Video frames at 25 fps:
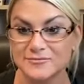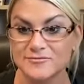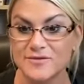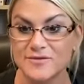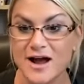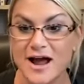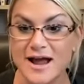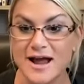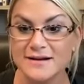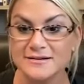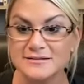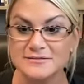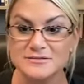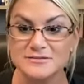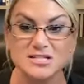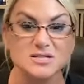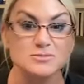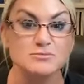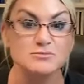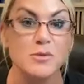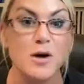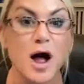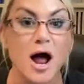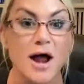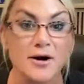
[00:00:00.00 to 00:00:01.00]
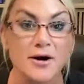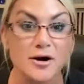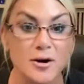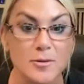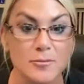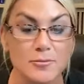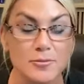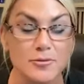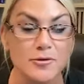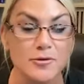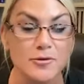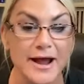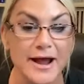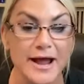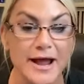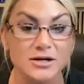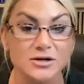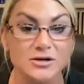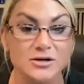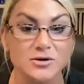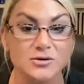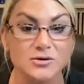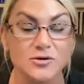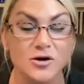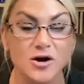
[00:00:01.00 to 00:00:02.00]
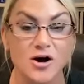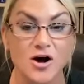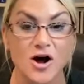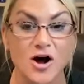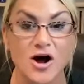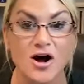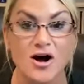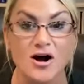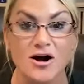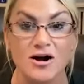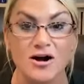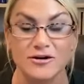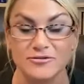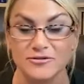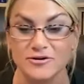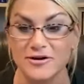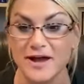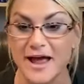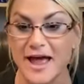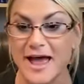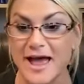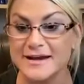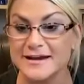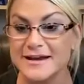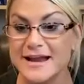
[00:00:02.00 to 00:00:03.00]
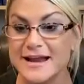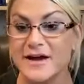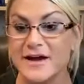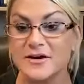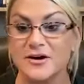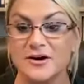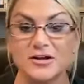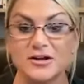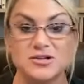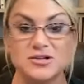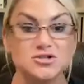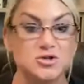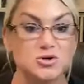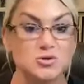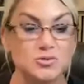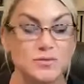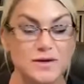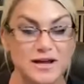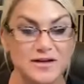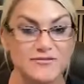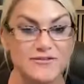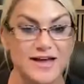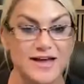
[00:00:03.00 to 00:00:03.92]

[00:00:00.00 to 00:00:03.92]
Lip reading: Right? Just bought her a brand new car. They're heading out on a 2-week